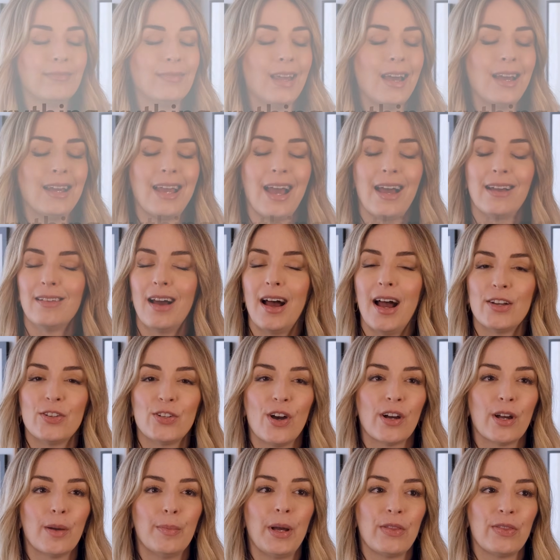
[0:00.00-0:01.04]
again, I
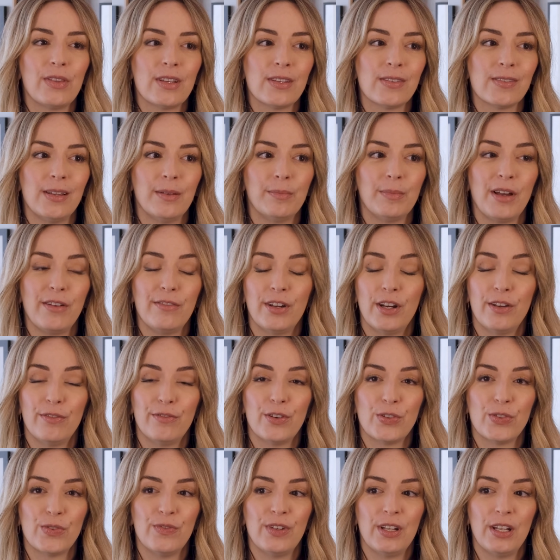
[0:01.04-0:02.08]
talk about this in my very
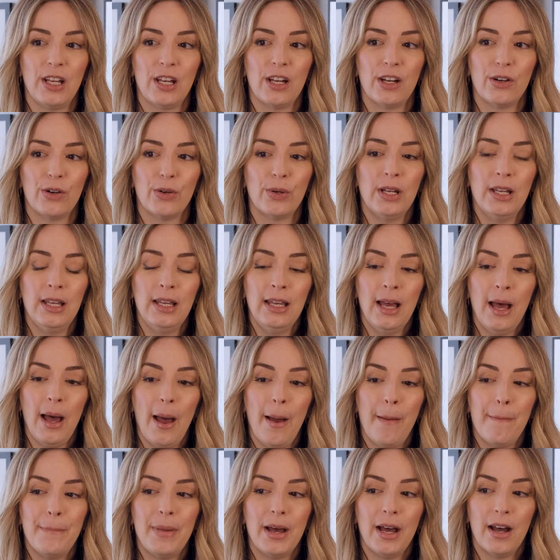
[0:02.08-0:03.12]
first video
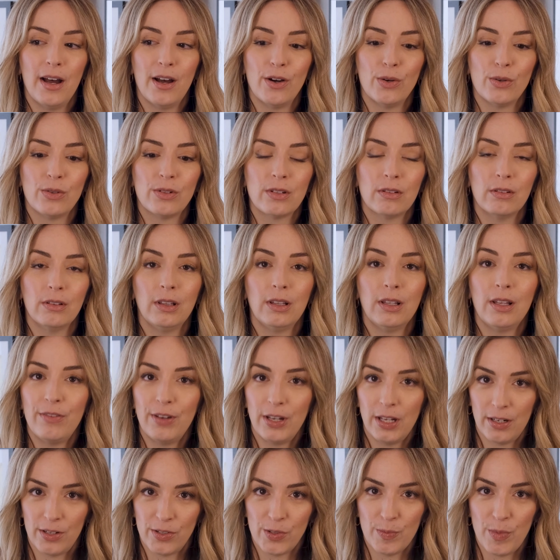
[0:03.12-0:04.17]
about
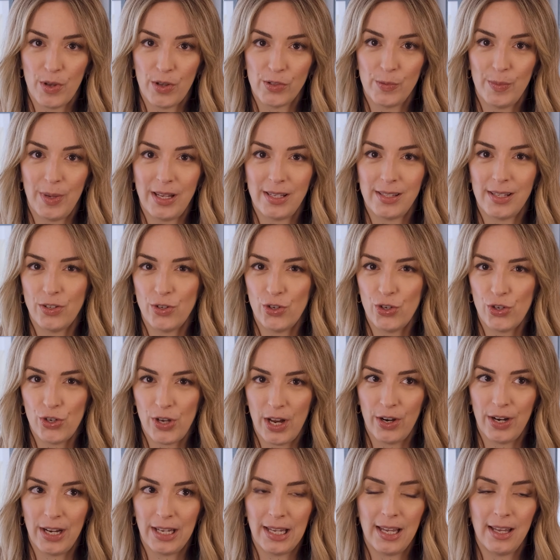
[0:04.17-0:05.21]
living in a small space and
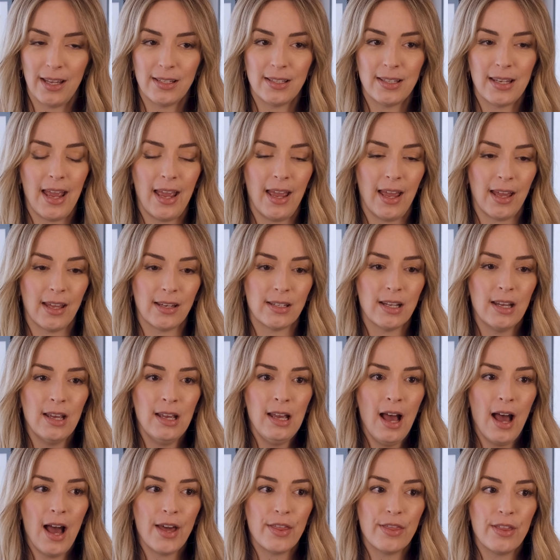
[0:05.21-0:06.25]
sharing it. And
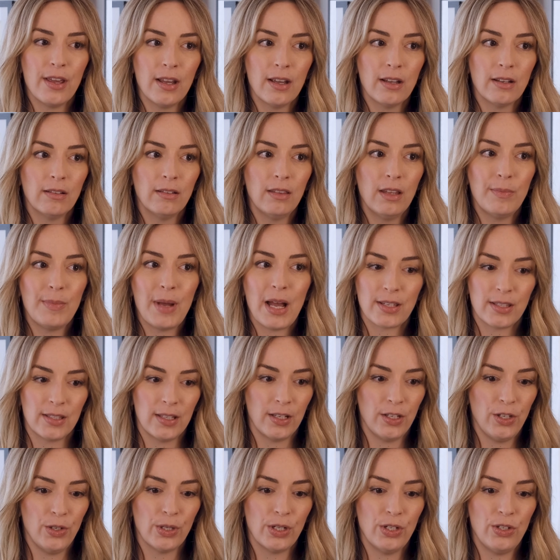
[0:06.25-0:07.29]
I think the best
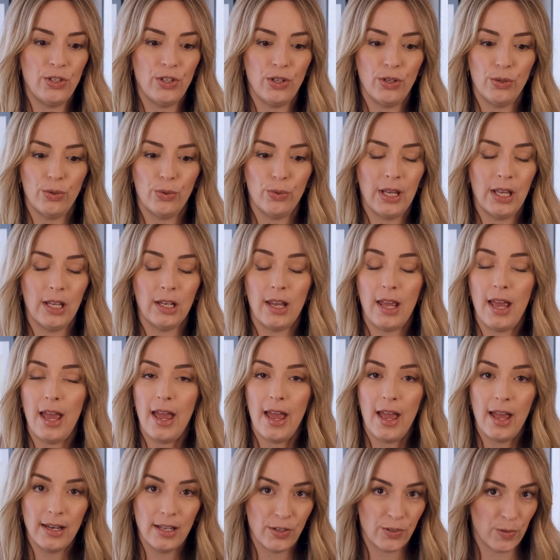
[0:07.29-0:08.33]
thing you could do in
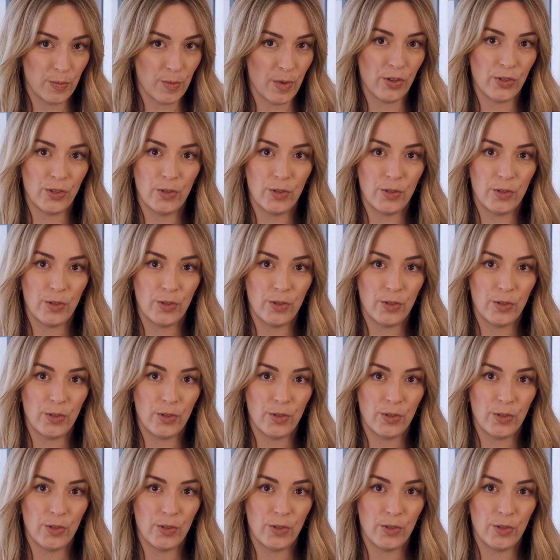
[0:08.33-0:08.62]
any small